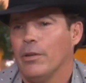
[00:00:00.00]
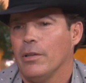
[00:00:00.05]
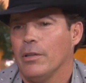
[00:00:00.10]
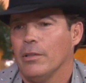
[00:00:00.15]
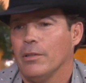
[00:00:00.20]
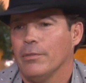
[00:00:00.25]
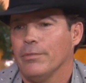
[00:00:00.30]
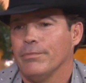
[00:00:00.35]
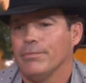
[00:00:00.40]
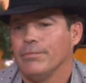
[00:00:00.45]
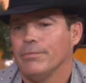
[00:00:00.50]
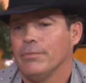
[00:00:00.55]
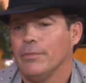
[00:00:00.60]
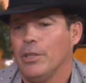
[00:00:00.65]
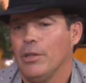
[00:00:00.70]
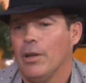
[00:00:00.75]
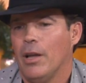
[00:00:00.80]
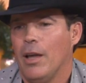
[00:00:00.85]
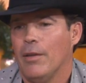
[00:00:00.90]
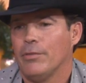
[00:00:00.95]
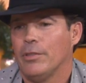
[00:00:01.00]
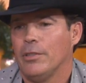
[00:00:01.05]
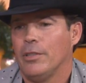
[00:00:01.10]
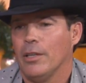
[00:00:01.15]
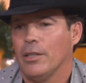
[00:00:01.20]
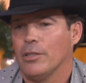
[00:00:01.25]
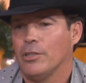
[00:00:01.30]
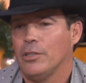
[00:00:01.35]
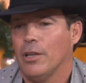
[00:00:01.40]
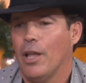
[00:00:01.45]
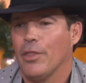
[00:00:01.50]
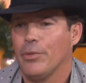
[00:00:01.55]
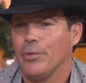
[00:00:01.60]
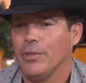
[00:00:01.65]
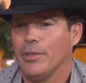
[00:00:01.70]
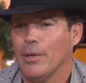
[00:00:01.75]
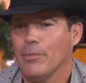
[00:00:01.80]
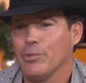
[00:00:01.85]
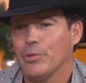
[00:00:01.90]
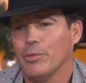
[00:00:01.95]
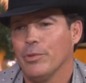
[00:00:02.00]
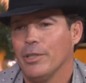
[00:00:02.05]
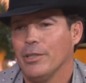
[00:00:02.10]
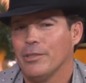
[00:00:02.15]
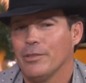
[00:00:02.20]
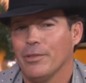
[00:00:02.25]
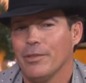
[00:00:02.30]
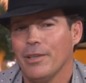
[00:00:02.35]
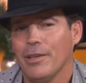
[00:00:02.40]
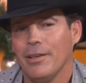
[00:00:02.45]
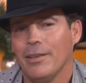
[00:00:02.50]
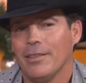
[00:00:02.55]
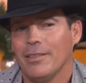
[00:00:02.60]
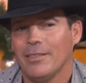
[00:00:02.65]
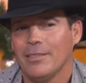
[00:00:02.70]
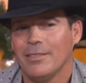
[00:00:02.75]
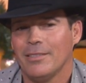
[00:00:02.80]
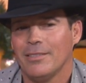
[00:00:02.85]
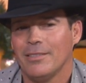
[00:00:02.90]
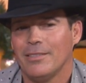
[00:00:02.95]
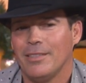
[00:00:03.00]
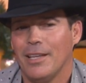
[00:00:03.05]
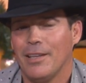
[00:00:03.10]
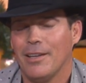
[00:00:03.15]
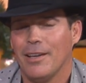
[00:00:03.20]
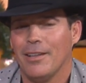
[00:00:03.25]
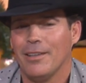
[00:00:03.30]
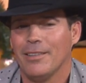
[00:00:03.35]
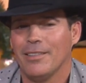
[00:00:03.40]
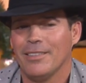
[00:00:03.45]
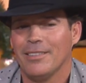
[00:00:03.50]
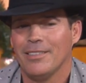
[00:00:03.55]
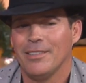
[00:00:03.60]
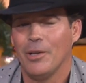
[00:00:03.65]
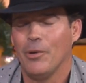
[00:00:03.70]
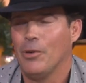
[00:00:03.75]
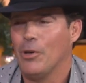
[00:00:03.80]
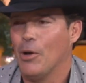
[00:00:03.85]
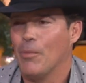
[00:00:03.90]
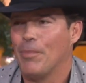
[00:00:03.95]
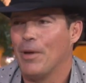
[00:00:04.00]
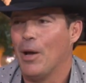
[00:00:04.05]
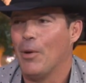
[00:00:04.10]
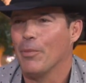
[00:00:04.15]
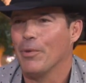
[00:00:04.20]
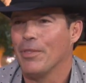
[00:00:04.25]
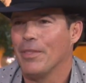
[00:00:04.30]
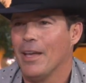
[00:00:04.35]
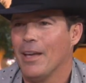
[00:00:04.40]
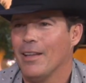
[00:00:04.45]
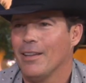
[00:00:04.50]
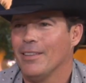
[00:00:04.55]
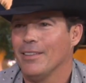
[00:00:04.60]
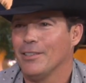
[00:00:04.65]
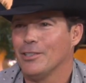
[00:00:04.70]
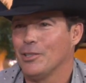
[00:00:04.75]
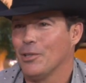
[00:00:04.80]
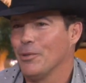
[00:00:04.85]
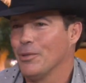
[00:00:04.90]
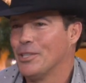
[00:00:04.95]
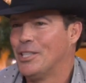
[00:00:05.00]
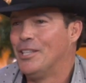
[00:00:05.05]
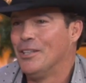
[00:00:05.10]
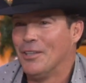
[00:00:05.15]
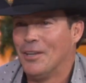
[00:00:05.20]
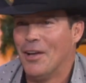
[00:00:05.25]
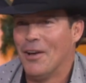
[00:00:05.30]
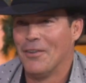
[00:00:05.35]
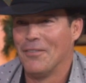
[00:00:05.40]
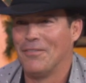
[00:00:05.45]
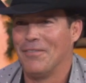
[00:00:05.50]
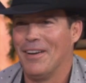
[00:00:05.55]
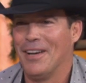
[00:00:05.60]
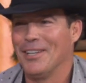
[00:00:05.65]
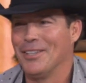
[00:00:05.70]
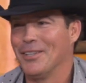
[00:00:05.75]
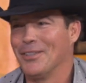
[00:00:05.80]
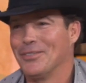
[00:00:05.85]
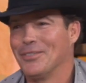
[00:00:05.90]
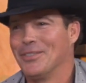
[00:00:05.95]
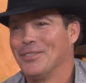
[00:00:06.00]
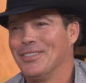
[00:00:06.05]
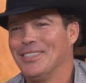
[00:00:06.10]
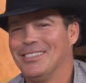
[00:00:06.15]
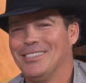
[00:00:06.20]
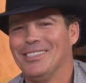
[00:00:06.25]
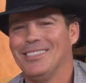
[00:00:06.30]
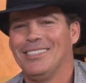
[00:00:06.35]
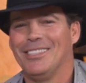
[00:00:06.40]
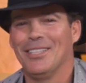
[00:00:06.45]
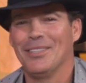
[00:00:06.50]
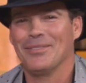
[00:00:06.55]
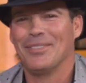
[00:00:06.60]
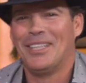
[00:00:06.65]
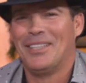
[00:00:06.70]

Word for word: and, you know, I have to take a shot three times a week, so they they kind of they'll help out with that as long as they're not fighting over who gets to stick me.